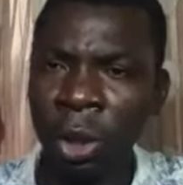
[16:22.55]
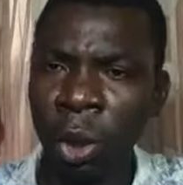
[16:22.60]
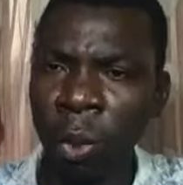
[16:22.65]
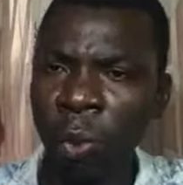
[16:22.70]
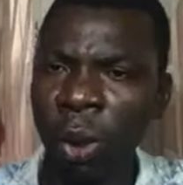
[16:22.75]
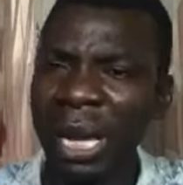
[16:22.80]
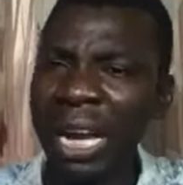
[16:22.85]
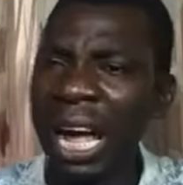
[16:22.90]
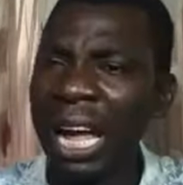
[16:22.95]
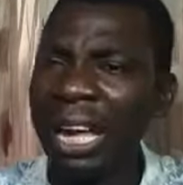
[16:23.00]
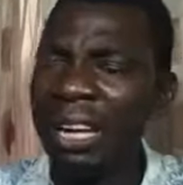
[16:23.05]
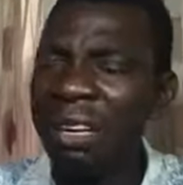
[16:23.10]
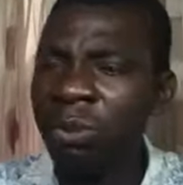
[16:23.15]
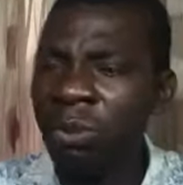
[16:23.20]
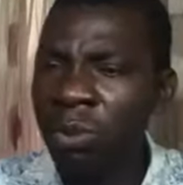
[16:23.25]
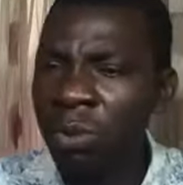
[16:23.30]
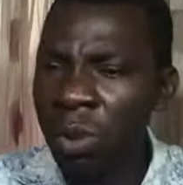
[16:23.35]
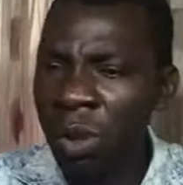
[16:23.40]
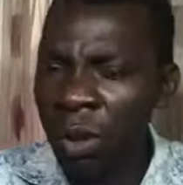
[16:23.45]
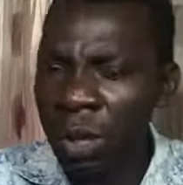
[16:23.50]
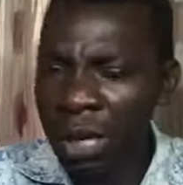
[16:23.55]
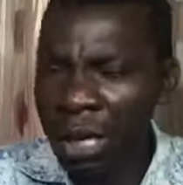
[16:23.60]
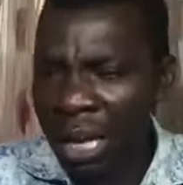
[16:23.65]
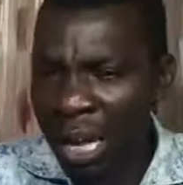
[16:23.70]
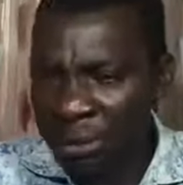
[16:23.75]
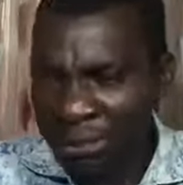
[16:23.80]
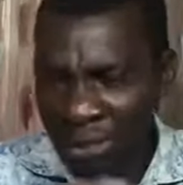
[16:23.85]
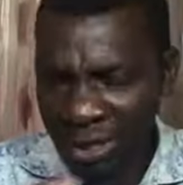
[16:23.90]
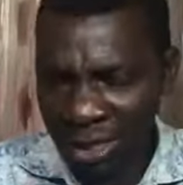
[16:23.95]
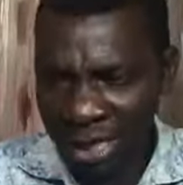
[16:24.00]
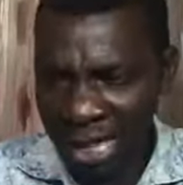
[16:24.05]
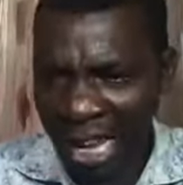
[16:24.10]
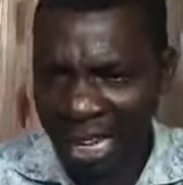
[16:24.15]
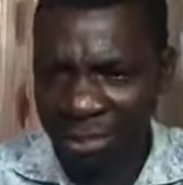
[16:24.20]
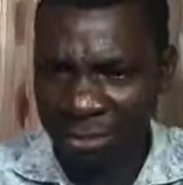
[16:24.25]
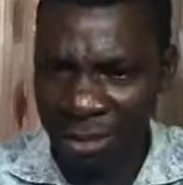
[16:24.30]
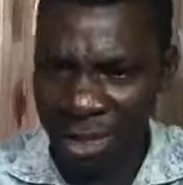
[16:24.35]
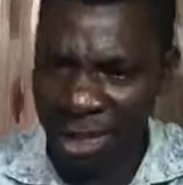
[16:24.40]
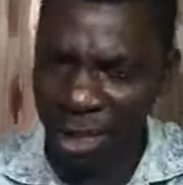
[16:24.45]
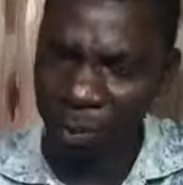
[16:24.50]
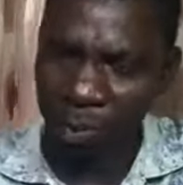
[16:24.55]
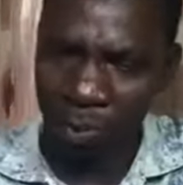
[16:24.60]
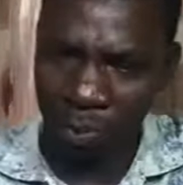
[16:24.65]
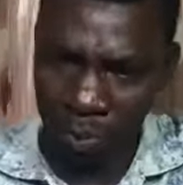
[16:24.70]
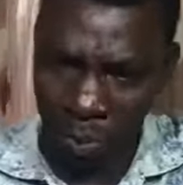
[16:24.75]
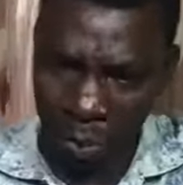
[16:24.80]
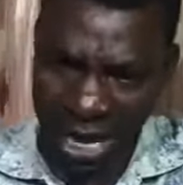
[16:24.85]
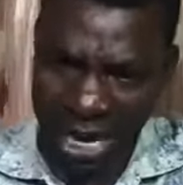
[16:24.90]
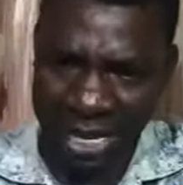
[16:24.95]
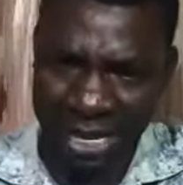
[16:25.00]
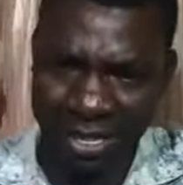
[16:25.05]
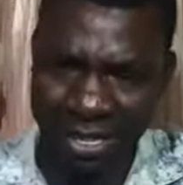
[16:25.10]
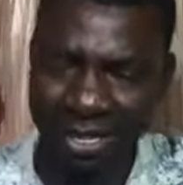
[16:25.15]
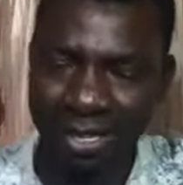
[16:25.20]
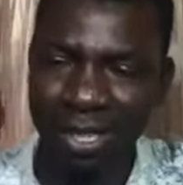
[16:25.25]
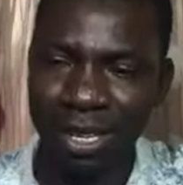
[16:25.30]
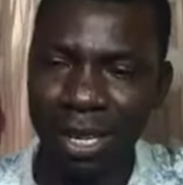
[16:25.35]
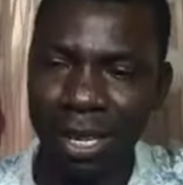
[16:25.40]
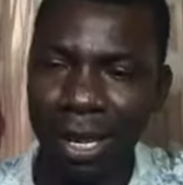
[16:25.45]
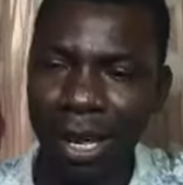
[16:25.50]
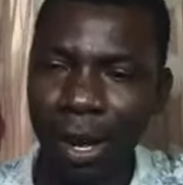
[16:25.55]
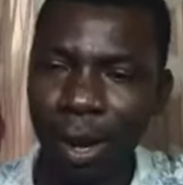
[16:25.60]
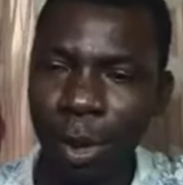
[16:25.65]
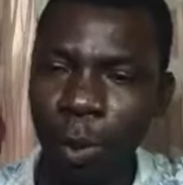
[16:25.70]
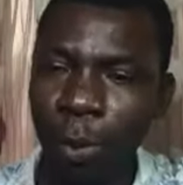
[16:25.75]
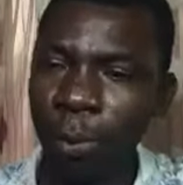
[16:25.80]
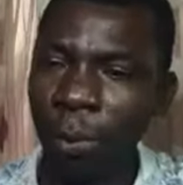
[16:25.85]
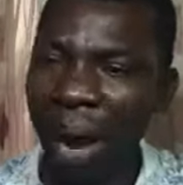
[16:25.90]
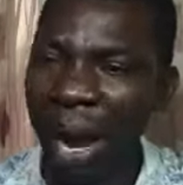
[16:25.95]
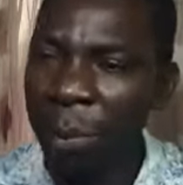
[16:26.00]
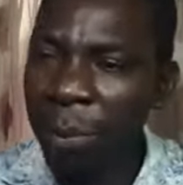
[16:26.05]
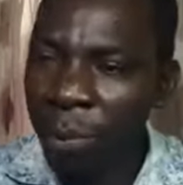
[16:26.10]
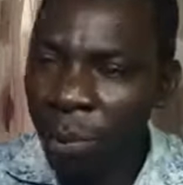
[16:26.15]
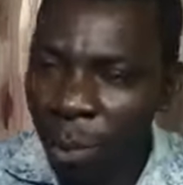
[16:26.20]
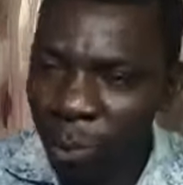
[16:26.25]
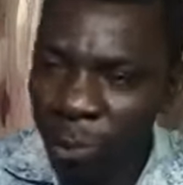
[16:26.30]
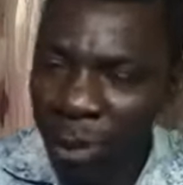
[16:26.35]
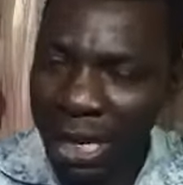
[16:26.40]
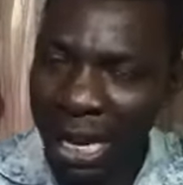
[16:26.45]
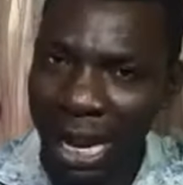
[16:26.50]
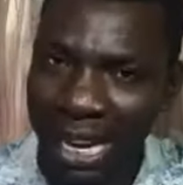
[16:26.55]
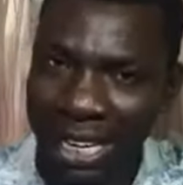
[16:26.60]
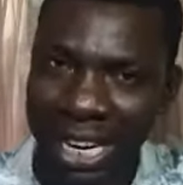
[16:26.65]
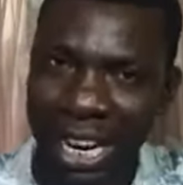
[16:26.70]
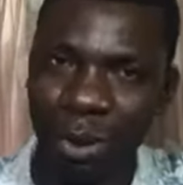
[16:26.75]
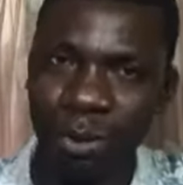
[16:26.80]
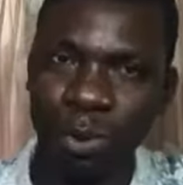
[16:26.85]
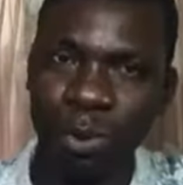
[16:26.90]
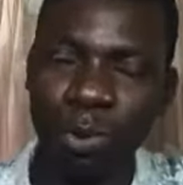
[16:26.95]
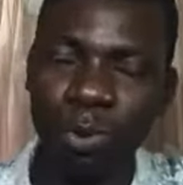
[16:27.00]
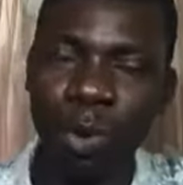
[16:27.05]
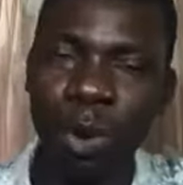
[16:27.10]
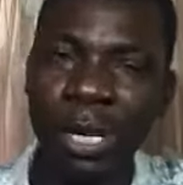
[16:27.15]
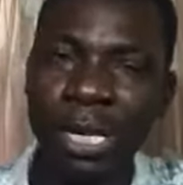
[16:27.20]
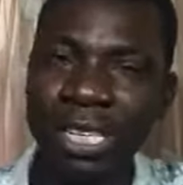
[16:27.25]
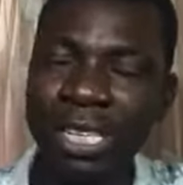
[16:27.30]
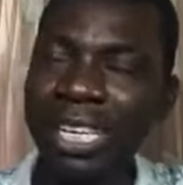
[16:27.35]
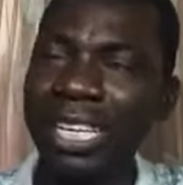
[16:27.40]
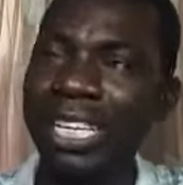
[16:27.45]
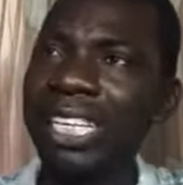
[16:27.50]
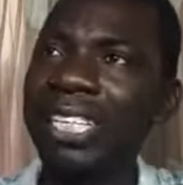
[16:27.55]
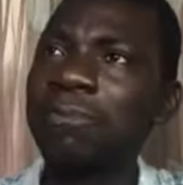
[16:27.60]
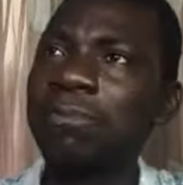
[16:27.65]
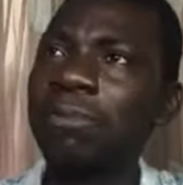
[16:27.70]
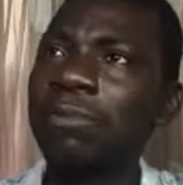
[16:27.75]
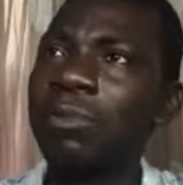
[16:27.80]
When I left that very place, my moving around one day,